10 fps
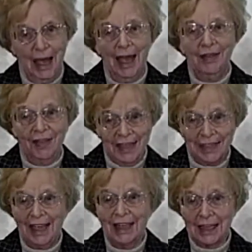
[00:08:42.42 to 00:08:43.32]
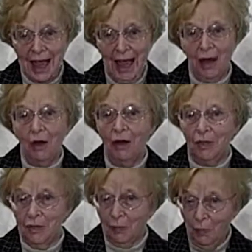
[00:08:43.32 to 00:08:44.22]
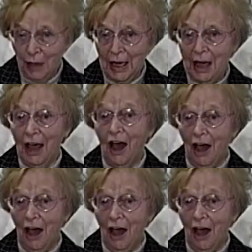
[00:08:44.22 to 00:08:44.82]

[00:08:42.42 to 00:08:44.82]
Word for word: This is how that we